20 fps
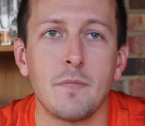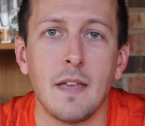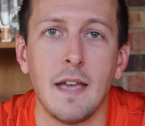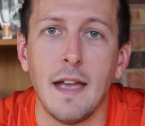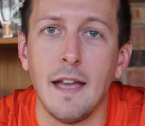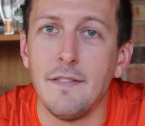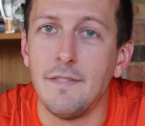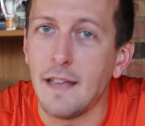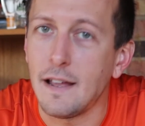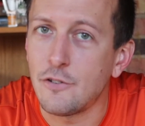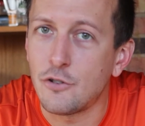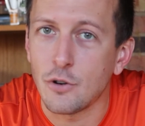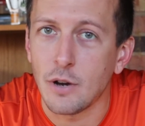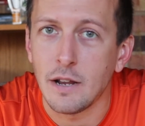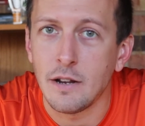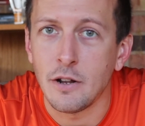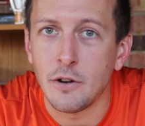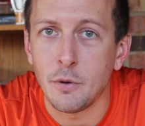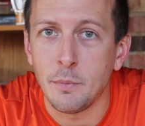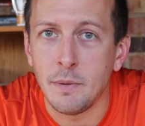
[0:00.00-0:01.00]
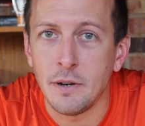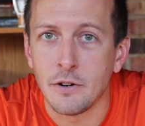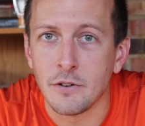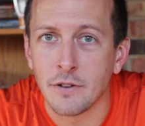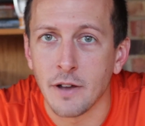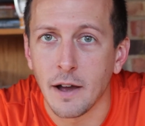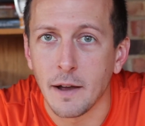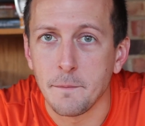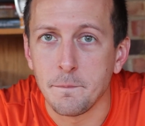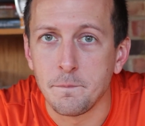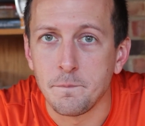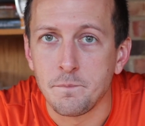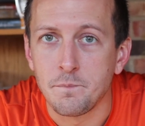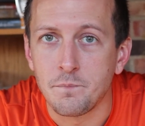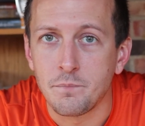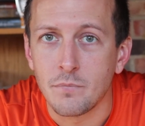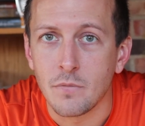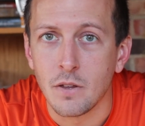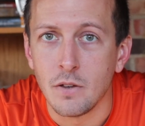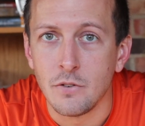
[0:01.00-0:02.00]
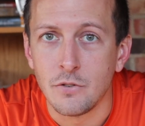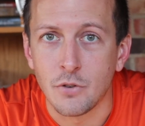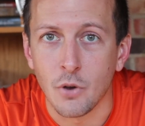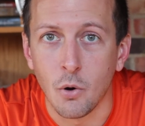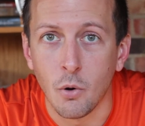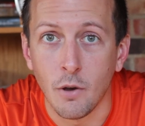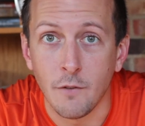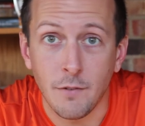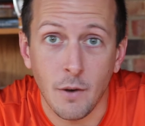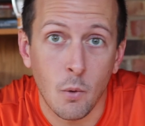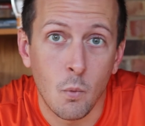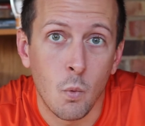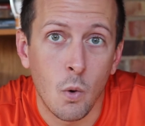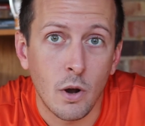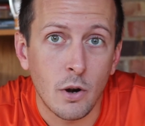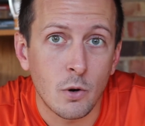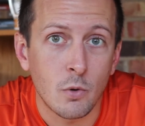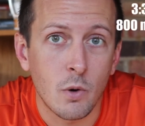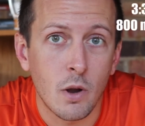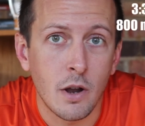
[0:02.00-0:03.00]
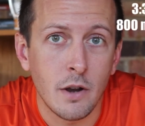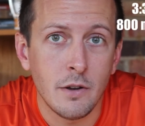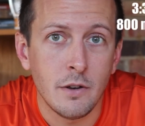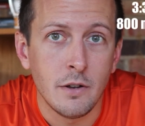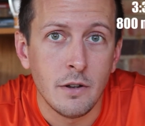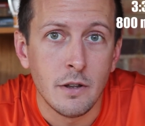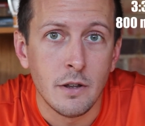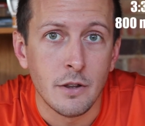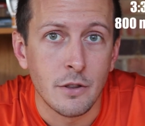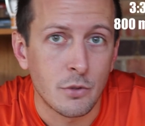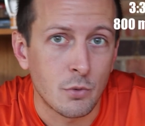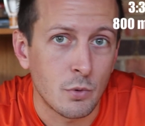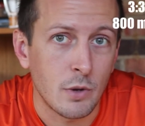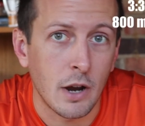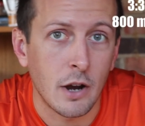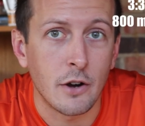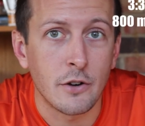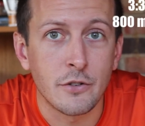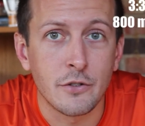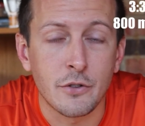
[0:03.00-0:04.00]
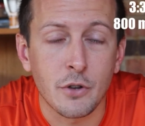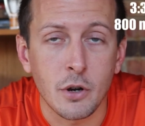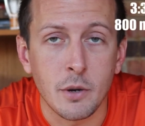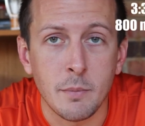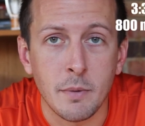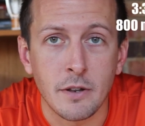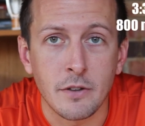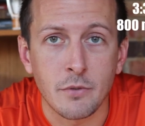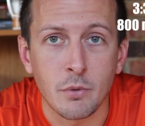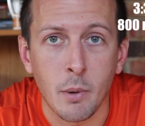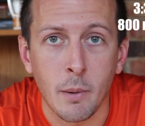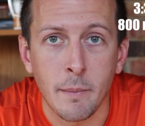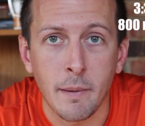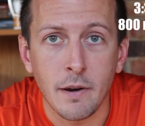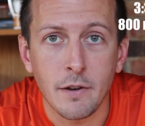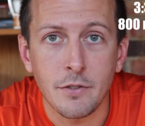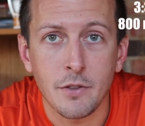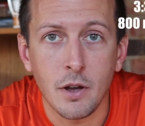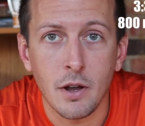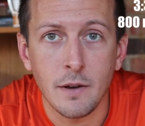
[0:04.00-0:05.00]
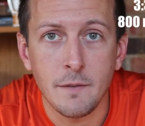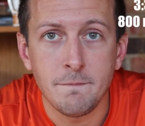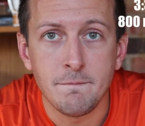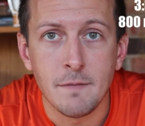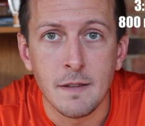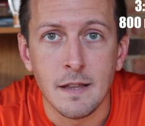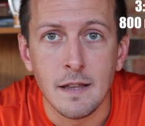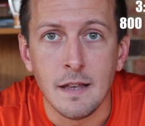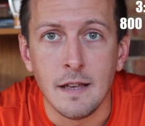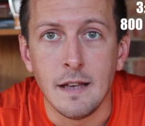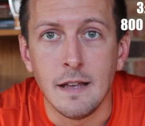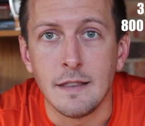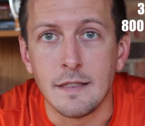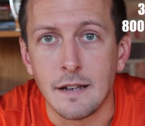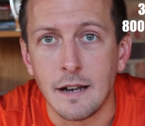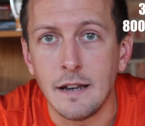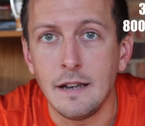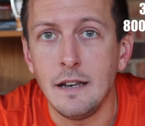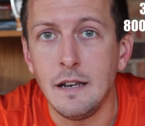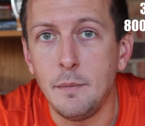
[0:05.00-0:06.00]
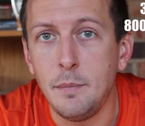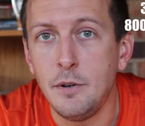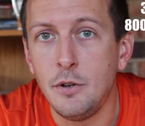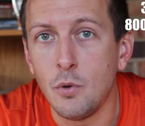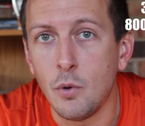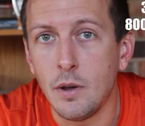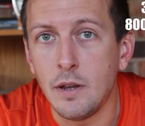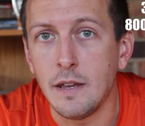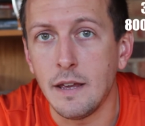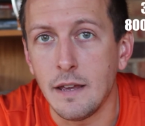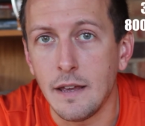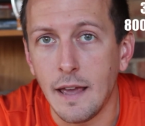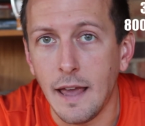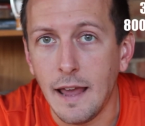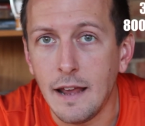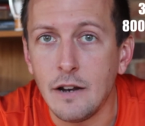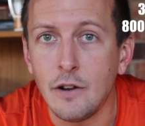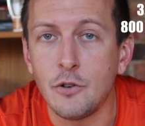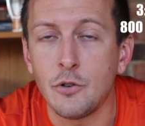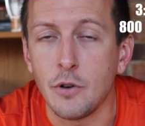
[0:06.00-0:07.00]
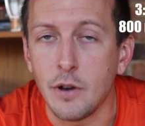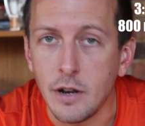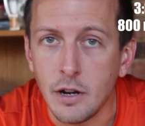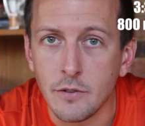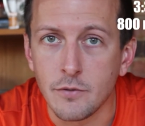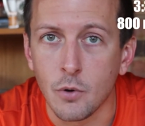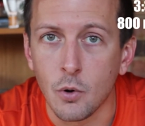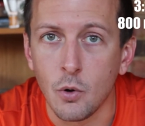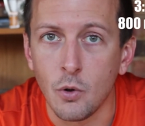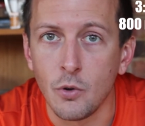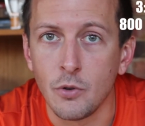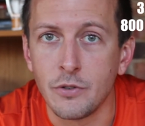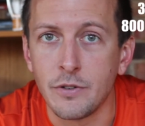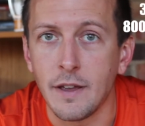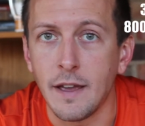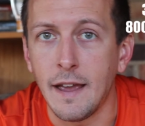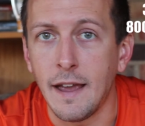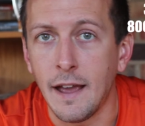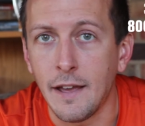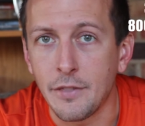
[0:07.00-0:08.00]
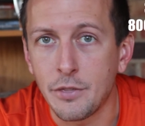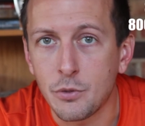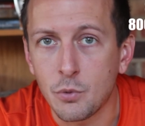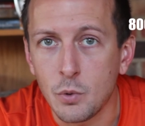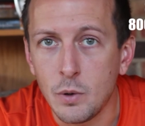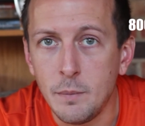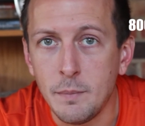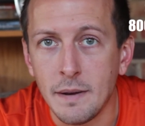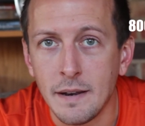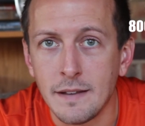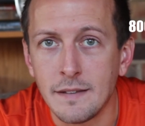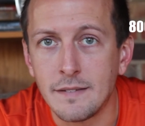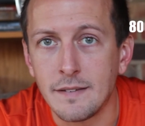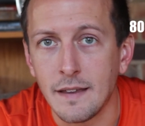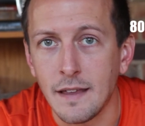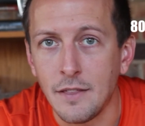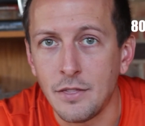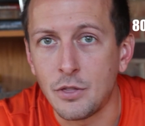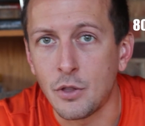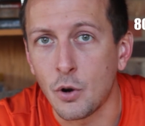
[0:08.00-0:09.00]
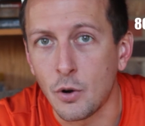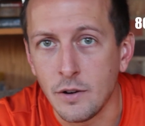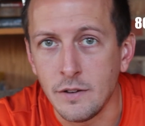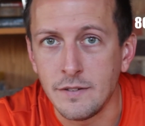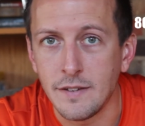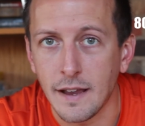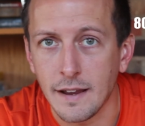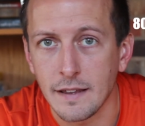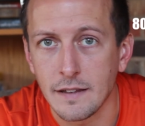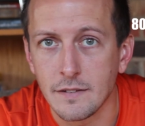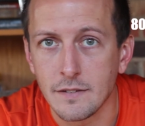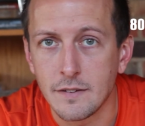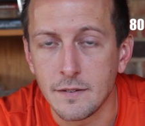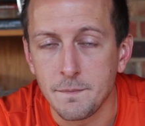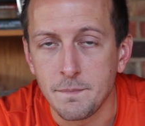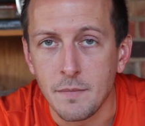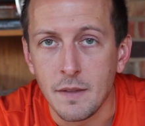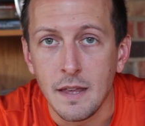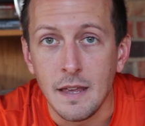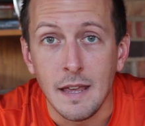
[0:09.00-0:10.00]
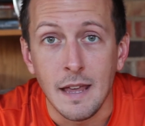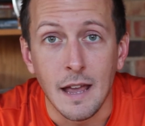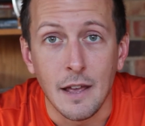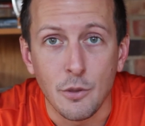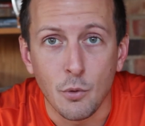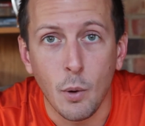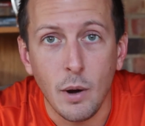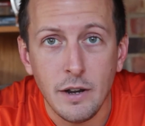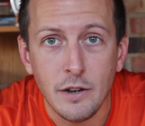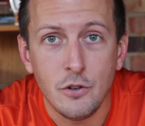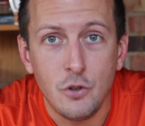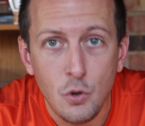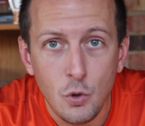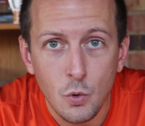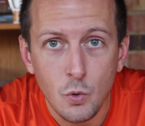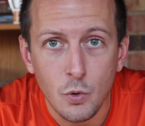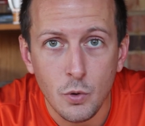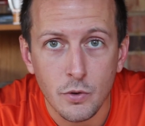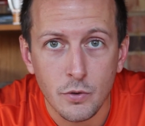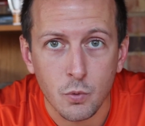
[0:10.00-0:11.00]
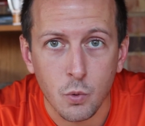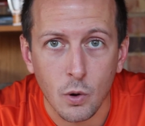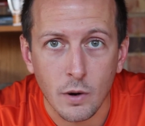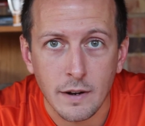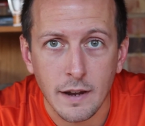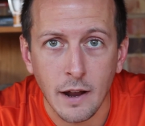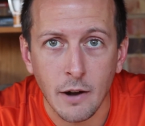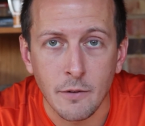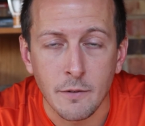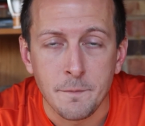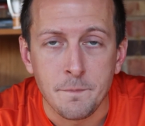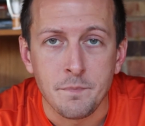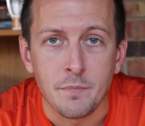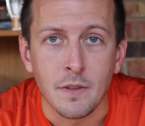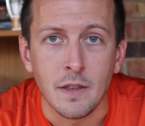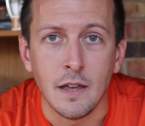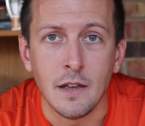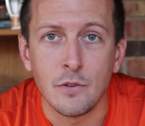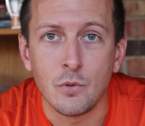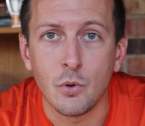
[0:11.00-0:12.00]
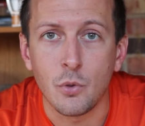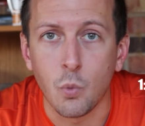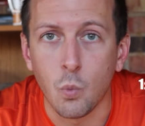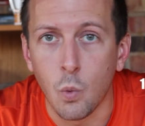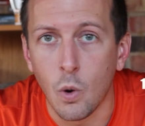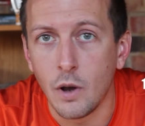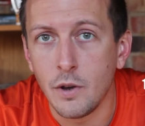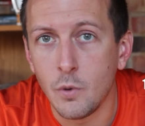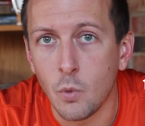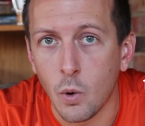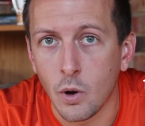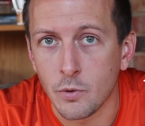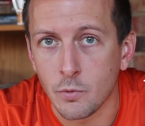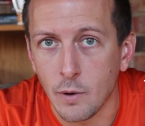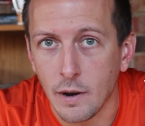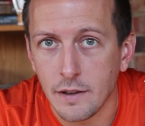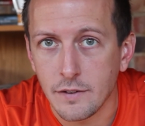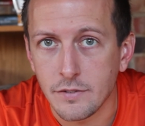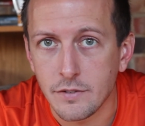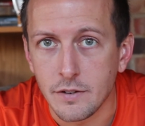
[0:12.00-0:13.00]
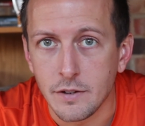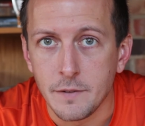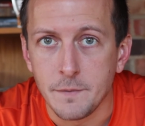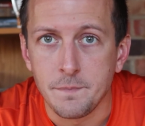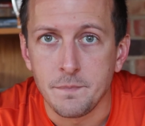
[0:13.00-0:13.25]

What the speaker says: and that's your 800-meter time. So if I want to run 3 hours and 30 minutes for my marathon, then I need to be doing 800 intervals at 3 minutes and 30 seconds. And the way to do this workout is with one-to-one rest,